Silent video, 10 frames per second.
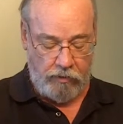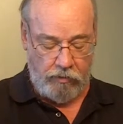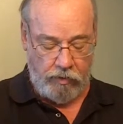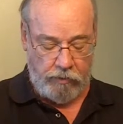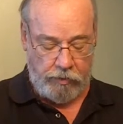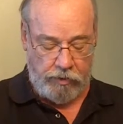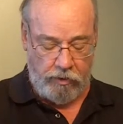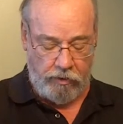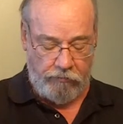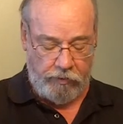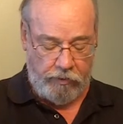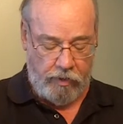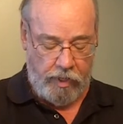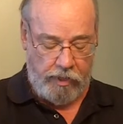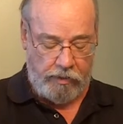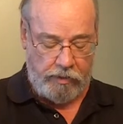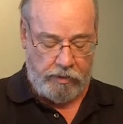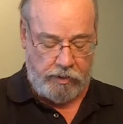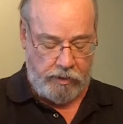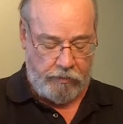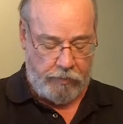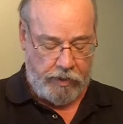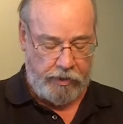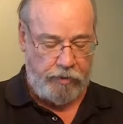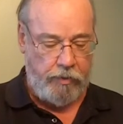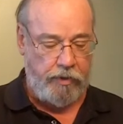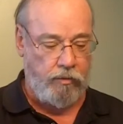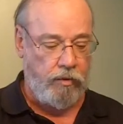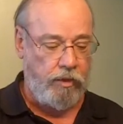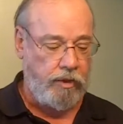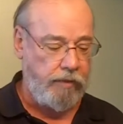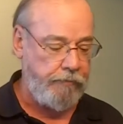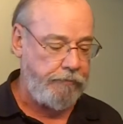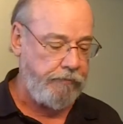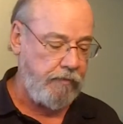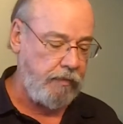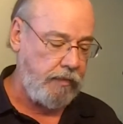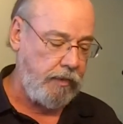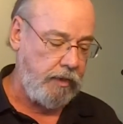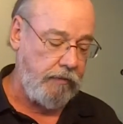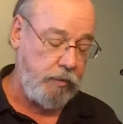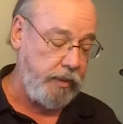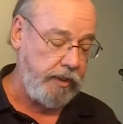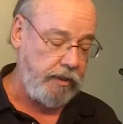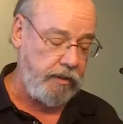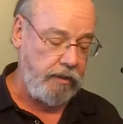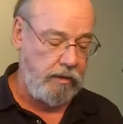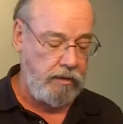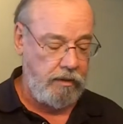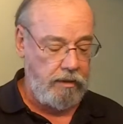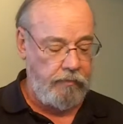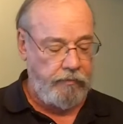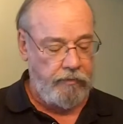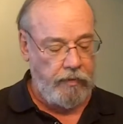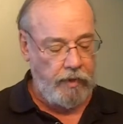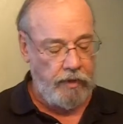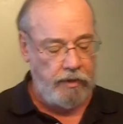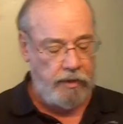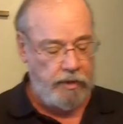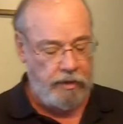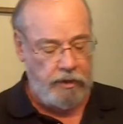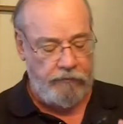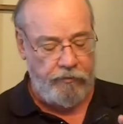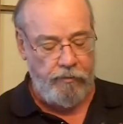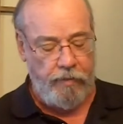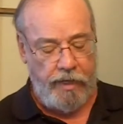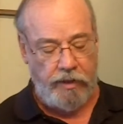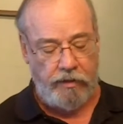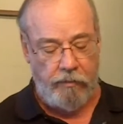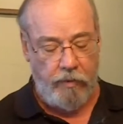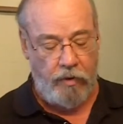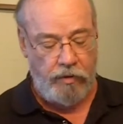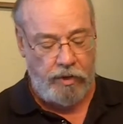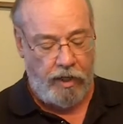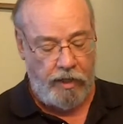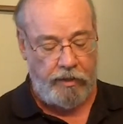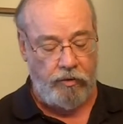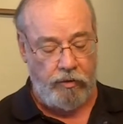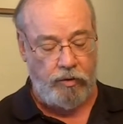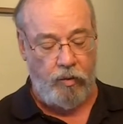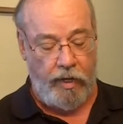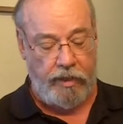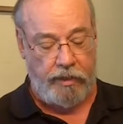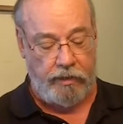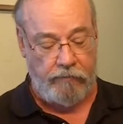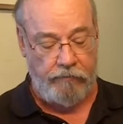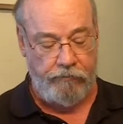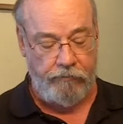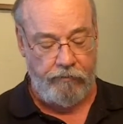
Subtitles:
You will observe with your eyes and see the punishment of the world, of the wicked. And then it says, if you make the Most High your dwelling,